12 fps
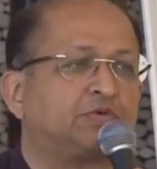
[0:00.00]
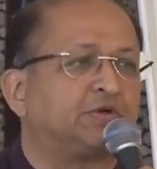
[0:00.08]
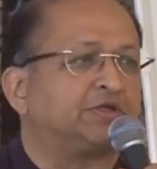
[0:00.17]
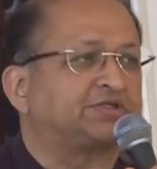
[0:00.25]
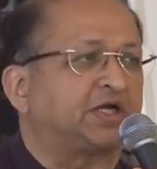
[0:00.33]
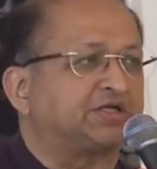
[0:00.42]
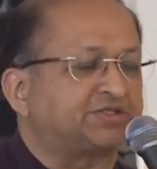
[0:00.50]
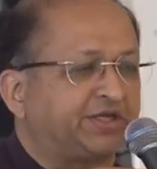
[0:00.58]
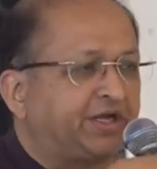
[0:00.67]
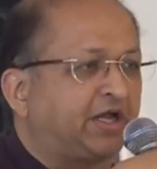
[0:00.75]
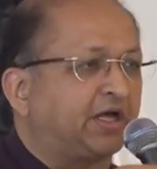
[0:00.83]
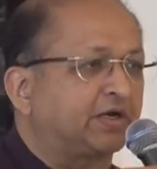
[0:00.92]
discussed
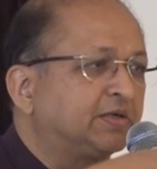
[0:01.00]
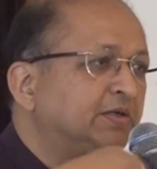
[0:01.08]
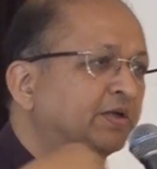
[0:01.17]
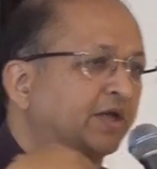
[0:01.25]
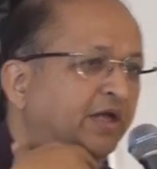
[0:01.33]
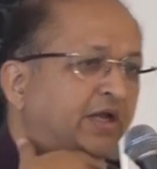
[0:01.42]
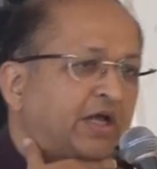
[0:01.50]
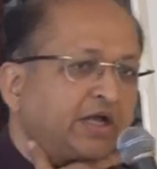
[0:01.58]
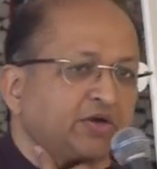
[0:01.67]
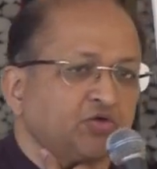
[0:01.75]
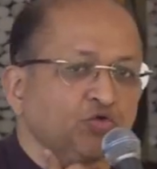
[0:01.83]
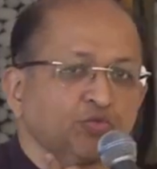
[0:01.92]
in our
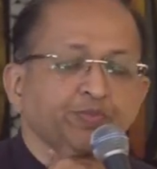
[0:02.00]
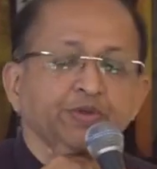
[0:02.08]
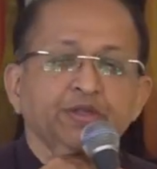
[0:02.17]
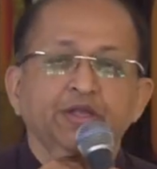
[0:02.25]
group.